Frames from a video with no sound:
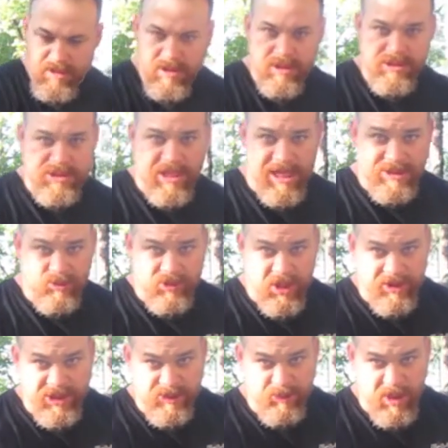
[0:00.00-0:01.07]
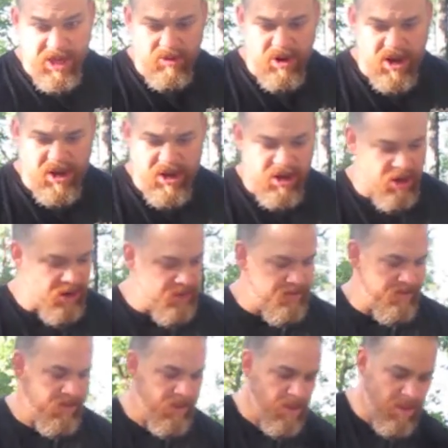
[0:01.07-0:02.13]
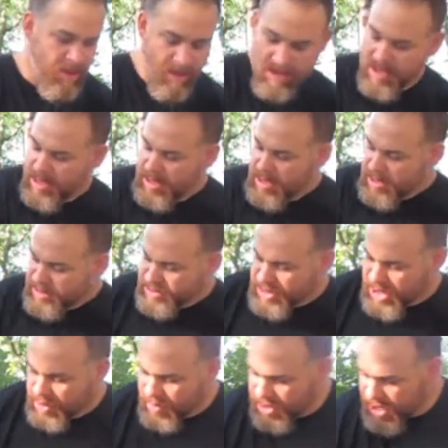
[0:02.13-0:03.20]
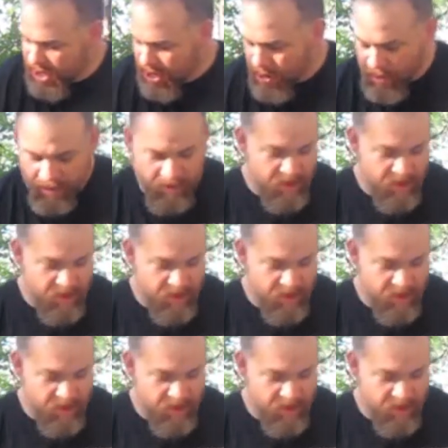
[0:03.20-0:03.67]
And so that's what's on this plate right here. So here we go.